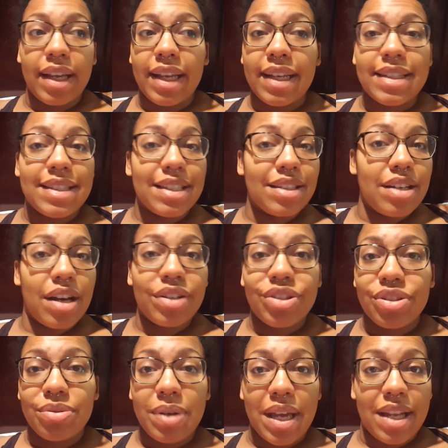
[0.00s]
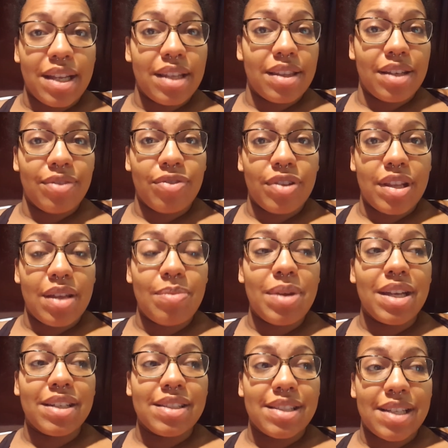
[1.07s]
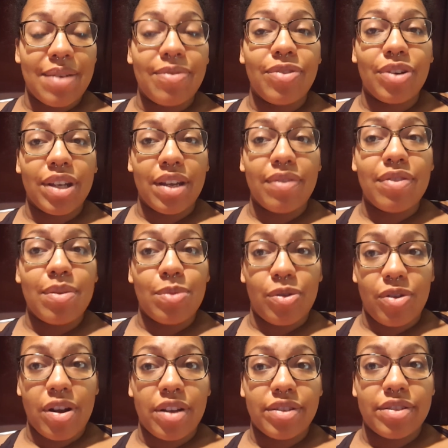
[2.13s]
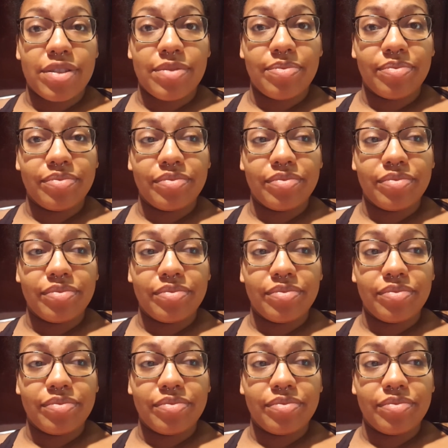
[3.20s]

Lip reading: it did not do anything for them except for give them the runs.